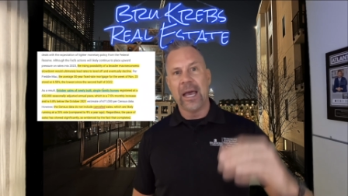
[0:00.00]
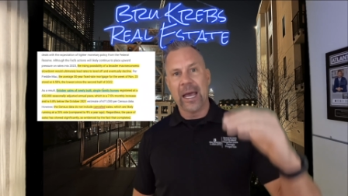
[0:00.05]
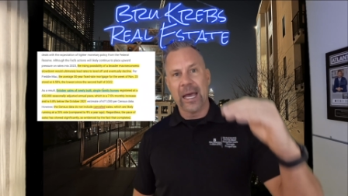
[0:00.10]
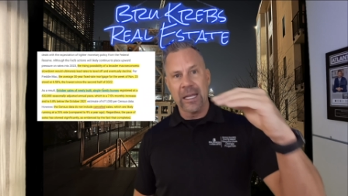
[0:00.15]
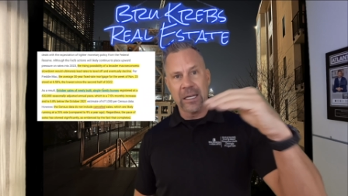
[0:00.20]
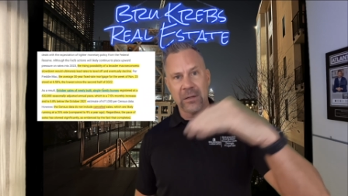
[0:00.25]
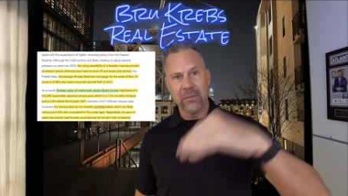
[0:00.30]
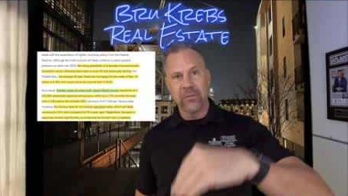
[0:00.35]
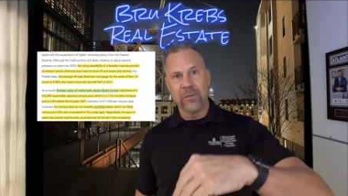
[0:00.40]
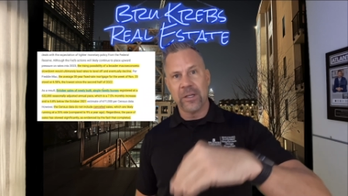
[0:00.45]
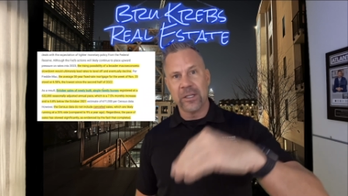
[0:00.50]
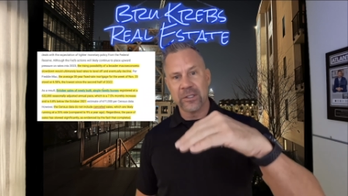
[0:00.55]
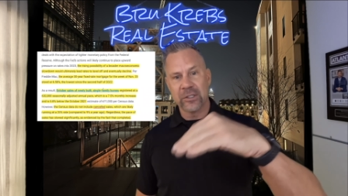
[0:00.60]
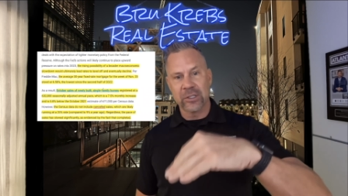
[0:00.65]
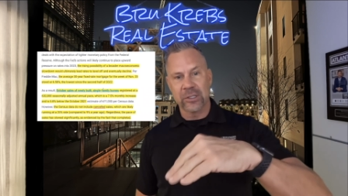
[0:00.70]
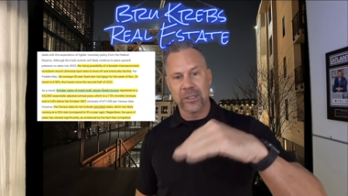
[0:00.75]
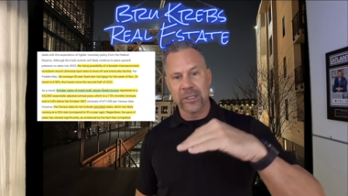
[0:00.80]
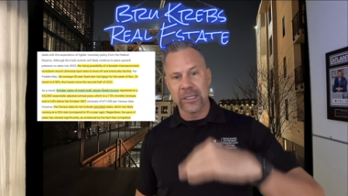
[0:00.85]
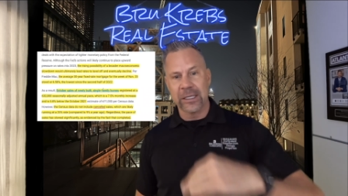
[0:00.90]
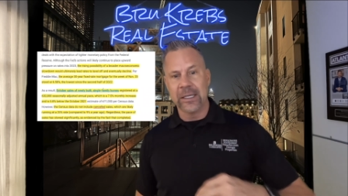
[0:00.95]
and
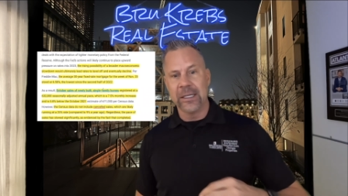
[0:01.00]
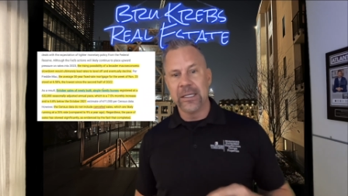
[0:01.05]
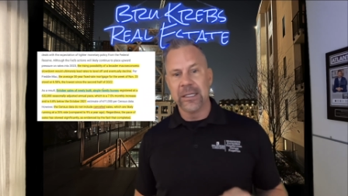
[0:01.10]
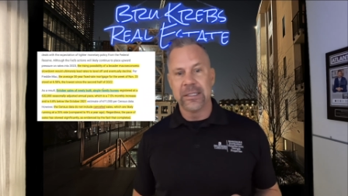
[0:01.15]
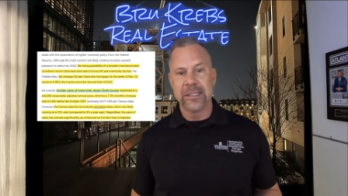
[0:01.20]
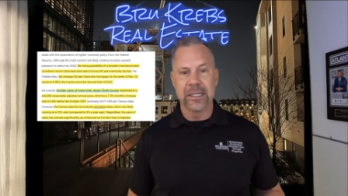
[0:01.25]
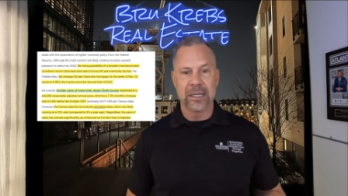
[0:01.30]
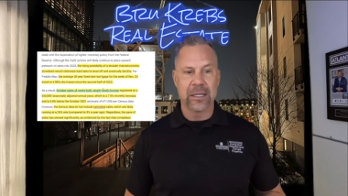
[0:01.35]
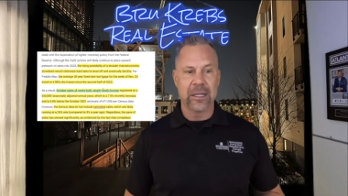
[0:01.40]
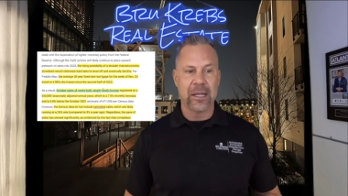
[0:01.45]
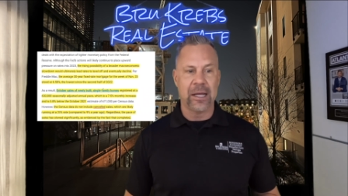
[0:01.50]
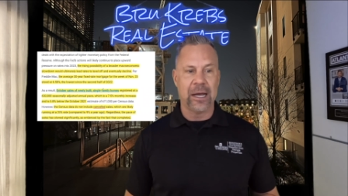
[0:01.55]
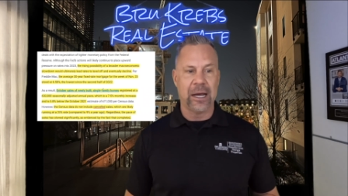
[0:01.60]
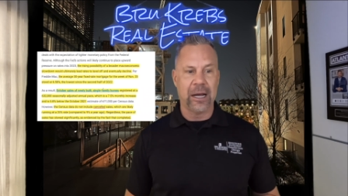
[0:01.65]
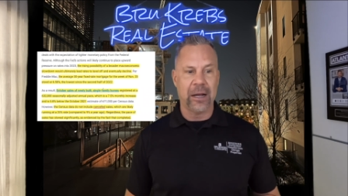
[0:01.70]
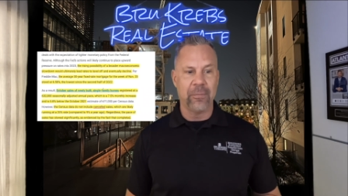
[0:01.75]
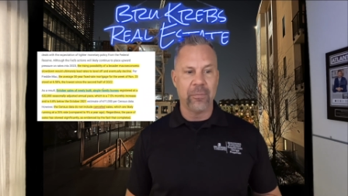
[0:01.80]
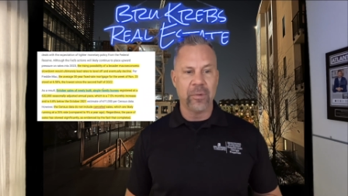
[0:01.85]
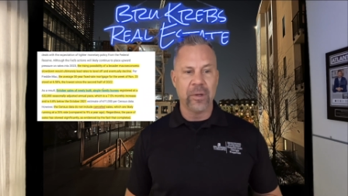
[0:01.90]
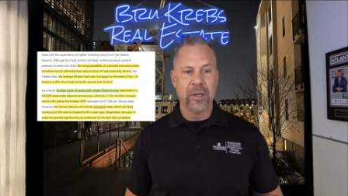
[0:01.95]
eventually
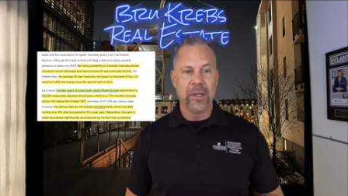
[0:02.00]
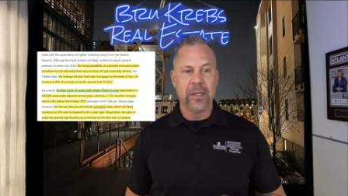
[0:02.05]
decline.